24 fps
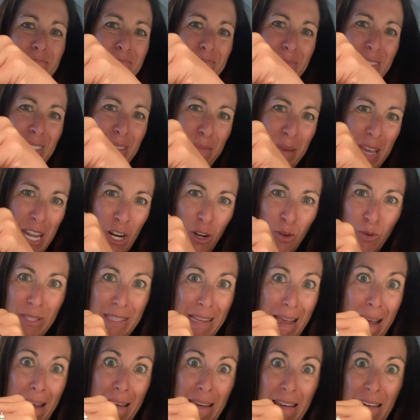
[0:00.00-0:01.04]
tomatoes.
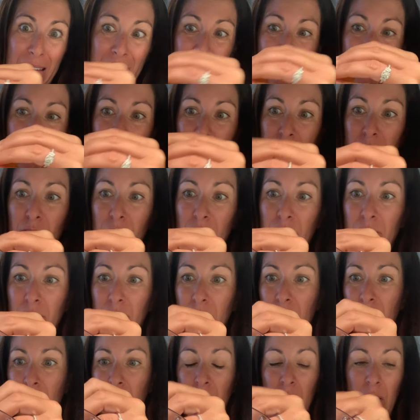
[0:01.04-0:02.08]
I
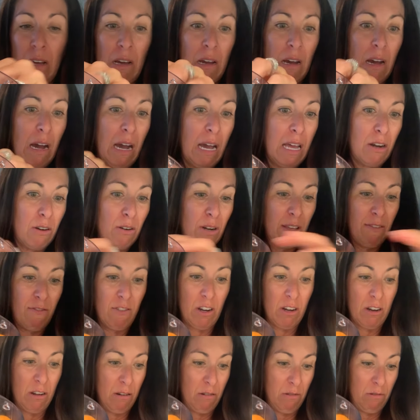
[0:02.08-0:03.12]
don't even
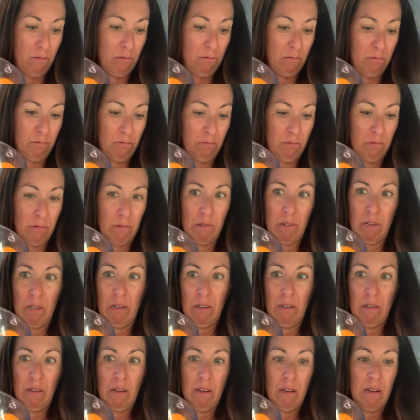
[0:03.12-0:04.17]
know.
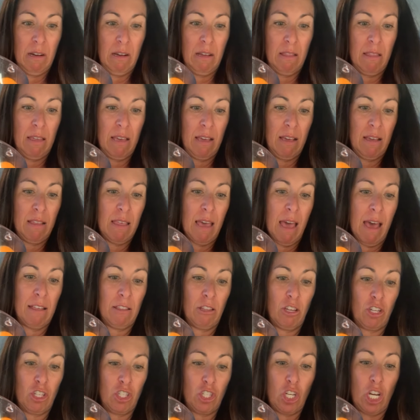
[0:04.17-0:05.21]
I think that
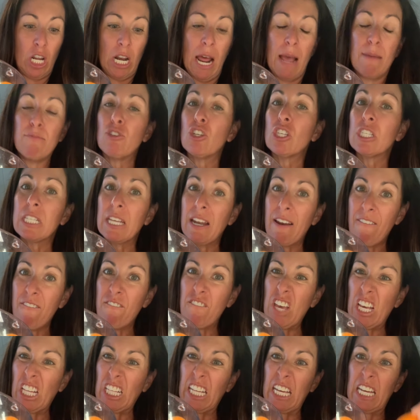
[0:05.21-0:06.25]
looks good. I'm just gonna
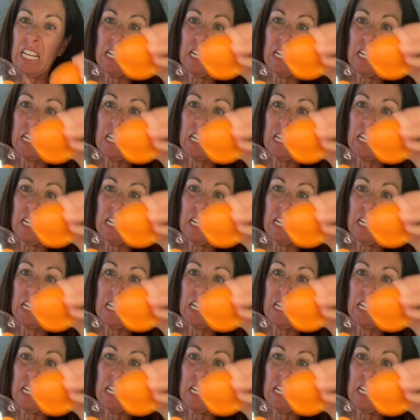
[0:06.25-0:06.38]
fill it